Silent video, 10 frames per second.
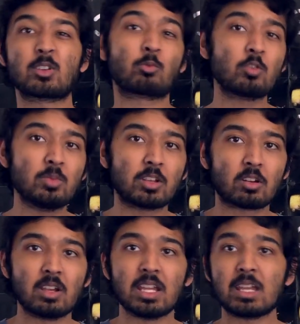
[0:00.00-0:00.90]
are
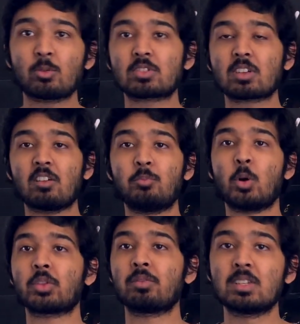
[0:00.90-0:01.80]
roomier, it would solve
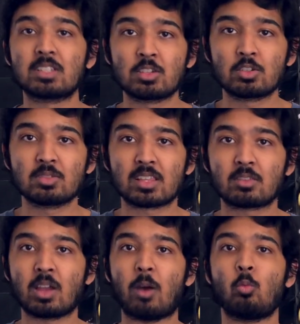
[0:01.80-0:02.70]
both of these issues
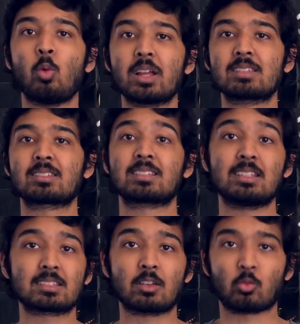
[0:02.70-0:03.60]
at once
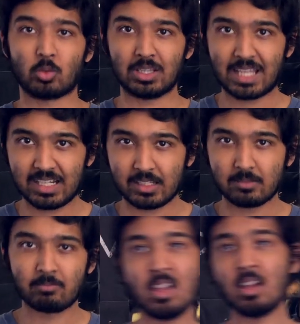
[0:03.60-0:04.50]
since they're related.
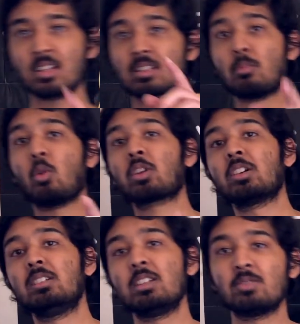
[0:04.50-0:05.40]
Some more
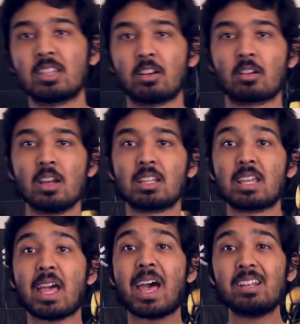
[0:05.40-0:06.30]
good news here. The
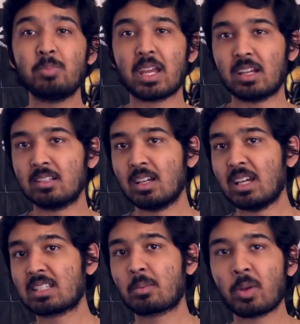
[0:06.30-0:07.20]
headband
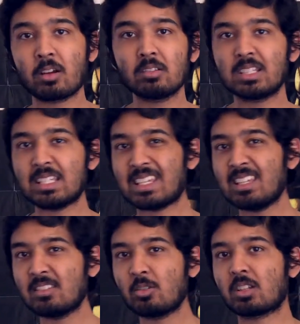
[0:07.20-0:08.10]
is apparently
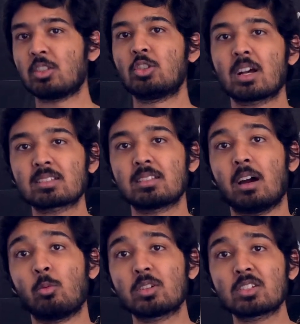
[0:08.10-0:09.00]
easier to adjust now,
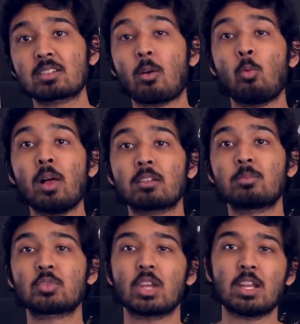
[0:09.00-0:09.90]
which is a
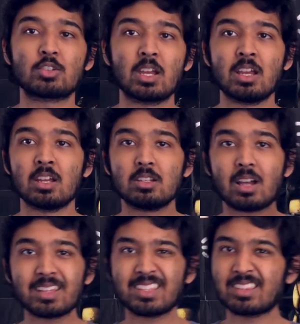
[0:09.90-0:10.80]
welcome change.
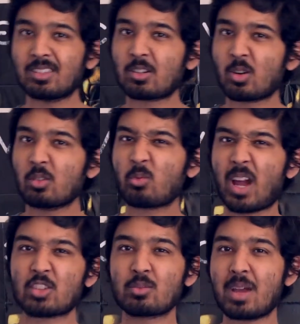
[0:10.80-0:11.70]
Not that the current
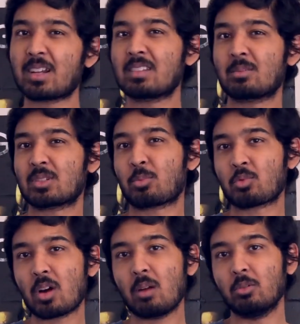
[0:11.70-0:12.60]
ratchet mechanism is a
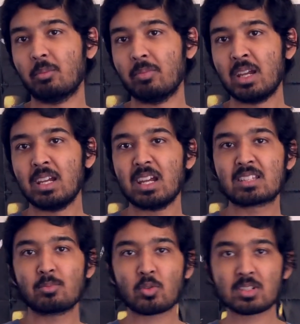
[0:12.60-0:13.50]
problem. It's more